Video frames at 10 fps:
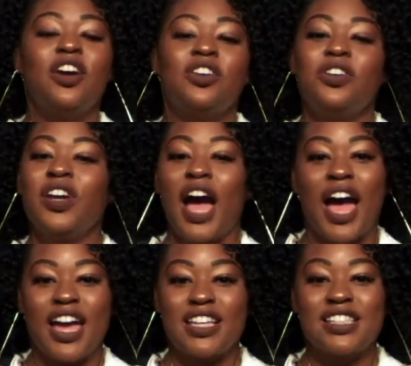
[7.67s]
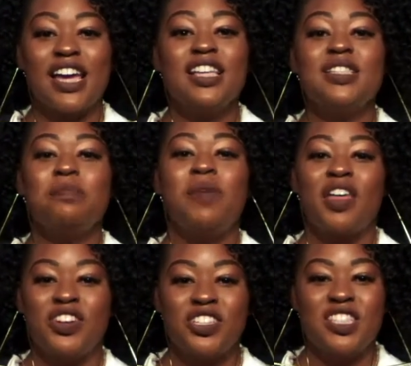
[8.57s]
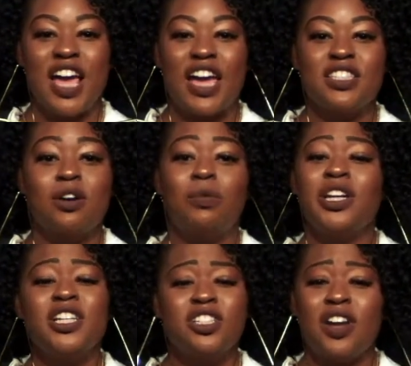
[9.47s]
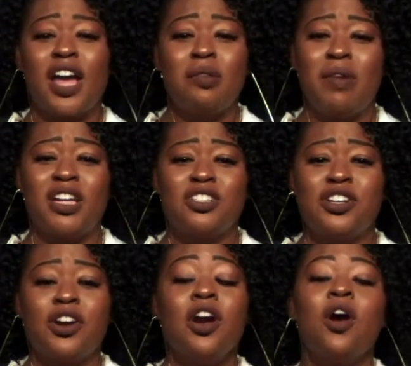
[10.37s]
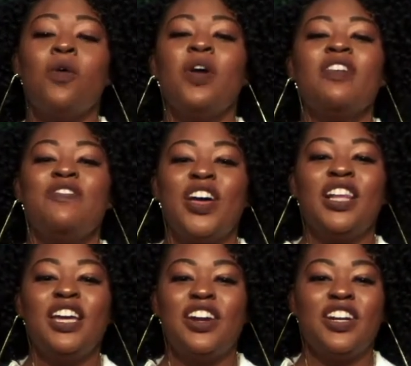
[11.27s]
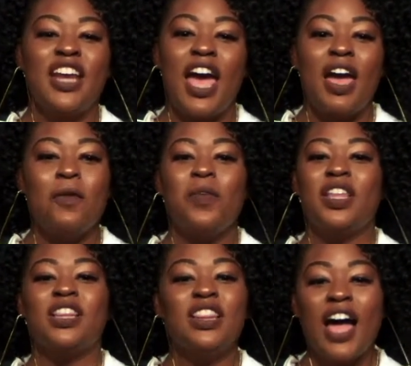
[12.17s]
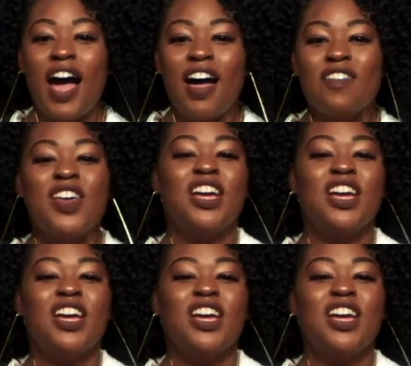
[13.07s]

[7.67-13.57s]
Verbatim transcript: You guys, it's Mother's Day, so we're just trying to make sure we're filling your day with love,